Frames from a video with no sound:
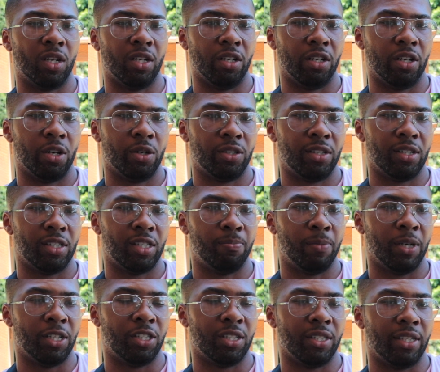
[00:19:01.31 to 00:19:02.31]
of the nurses
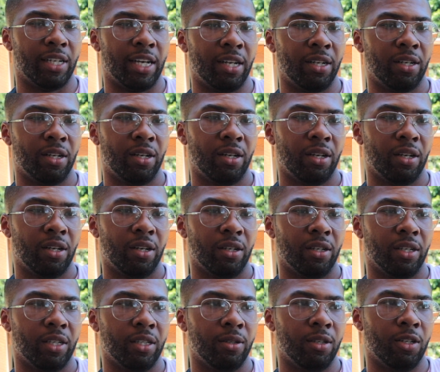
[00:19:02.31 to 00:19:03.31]
mentioned that,
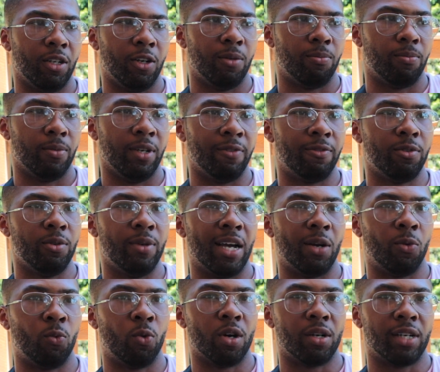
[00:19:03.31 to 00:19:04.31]
if you
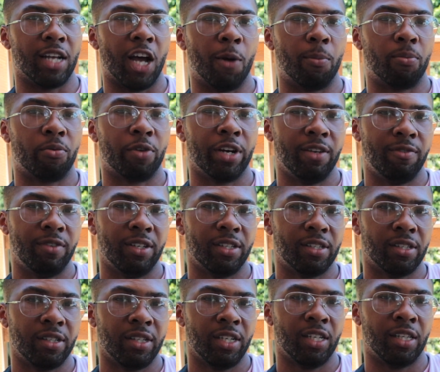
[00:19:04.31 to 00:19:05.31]
had worked out
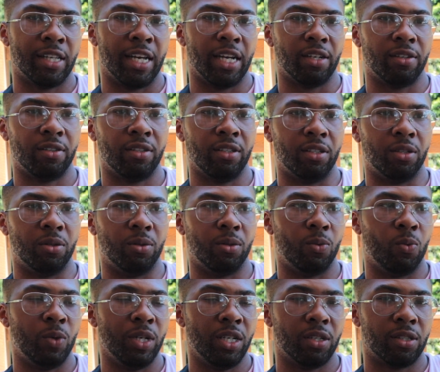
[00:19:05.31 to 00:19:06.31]
previously, like, a
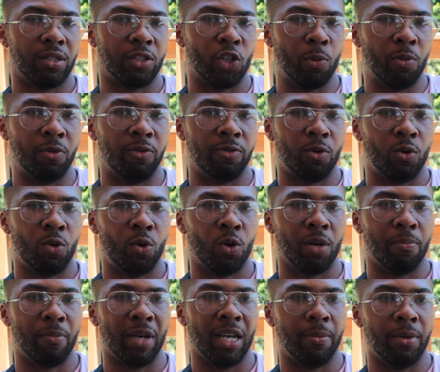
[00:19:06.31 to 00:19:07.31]
week or so before,
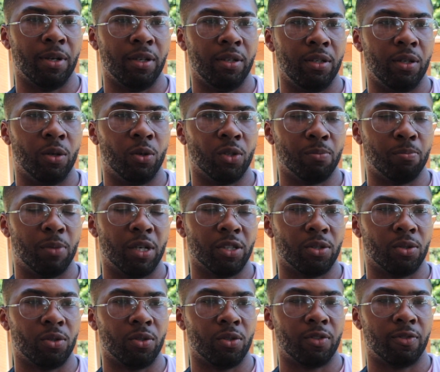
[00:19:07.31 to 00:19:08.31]
and maybe those
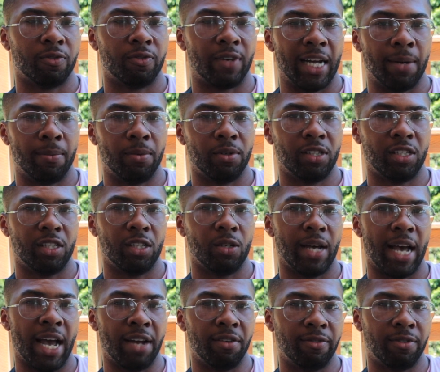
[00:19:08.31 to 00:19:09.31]
muscles fibers still
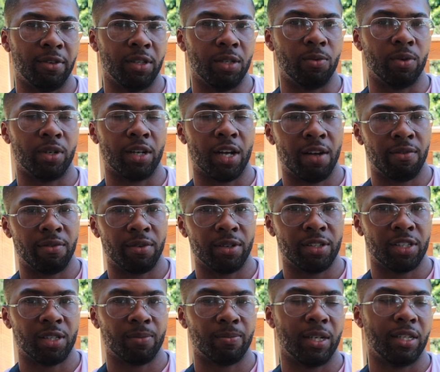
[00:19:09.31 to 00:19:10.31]
hadn't fully recovered
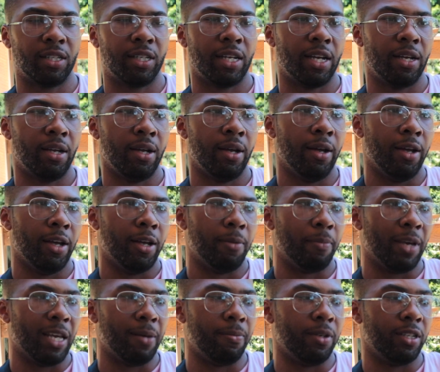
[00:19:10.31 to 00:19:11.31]
or something like that,
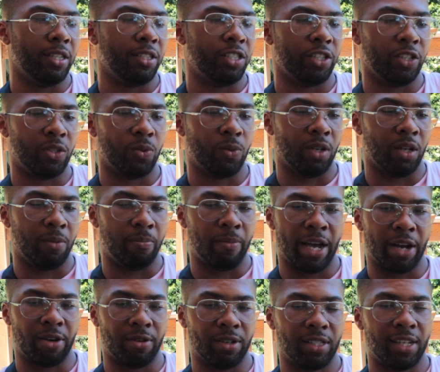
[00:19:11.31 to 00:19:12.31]
maybe it's just a
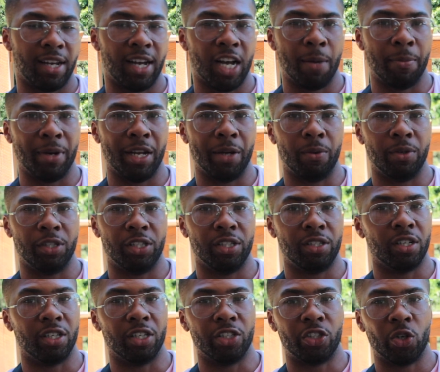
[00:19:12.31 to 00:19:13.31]
matter of time and they were
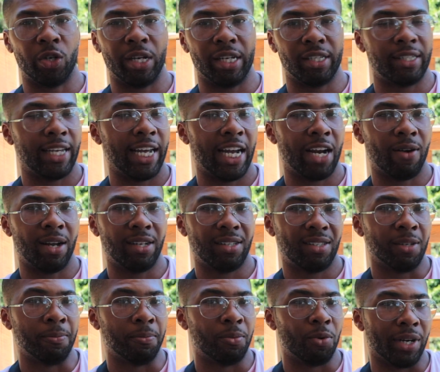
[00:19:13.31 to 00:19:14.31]
just going to tear at
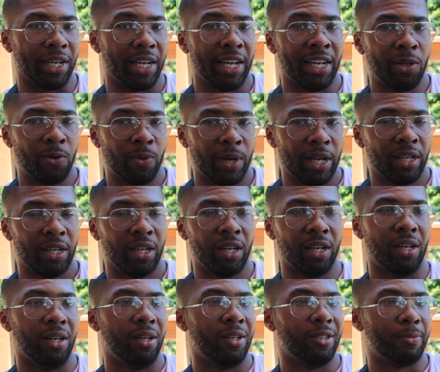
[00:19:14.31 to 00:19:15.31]
some point anyway.
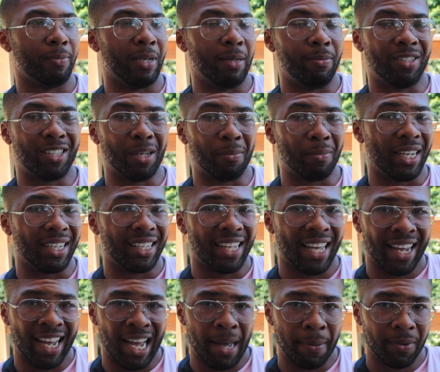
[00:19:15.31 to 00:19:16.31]
Maybe something like
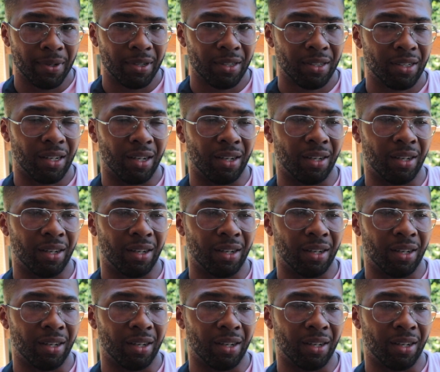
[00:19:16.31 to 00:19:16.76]
that happened.